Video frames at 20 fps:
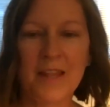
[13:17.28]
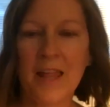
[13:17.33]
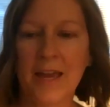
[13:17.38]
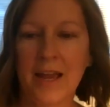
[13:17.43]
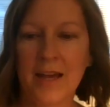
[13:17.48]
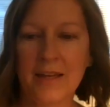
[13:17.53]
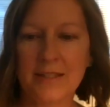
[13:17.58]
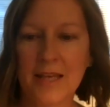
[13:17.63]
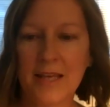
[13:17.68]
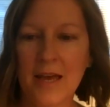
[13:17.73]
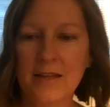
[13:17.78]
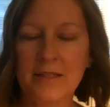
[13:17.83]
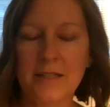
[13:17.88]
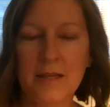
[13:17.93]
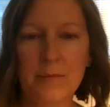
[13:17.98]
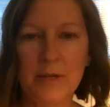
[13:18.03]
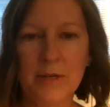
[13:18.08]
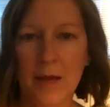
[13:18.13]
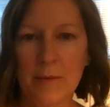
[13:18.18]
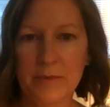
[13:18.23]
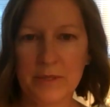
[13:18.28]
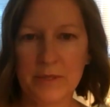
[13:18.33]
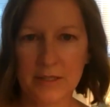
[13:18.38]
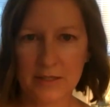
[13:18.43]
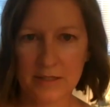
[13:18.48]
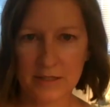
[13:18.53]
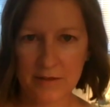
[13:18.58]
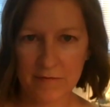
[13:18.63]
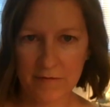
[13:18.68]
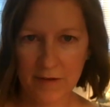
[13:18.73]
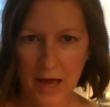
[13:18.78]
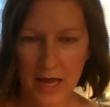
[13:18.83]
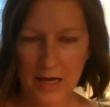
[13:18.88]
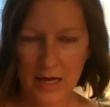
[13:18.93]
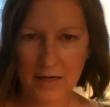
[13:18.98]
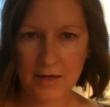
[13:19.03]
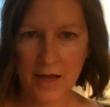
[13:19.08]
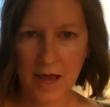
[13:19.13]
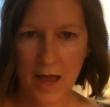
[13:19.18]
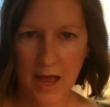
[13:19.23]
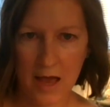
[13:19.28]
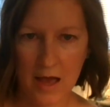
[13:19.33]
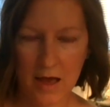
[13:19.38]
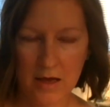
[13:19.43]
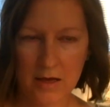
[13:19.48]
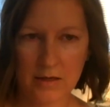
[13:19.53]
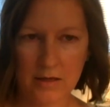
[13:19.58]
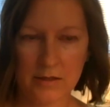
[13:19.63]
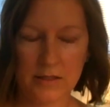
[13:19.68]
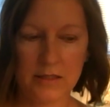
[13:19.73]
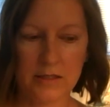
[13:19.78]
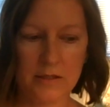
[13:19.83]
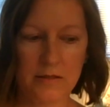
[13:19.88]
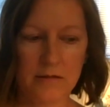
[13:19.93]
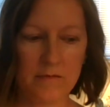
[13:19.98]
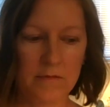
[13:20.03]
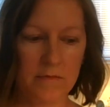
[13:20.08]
Like I said, sometimes it's defined as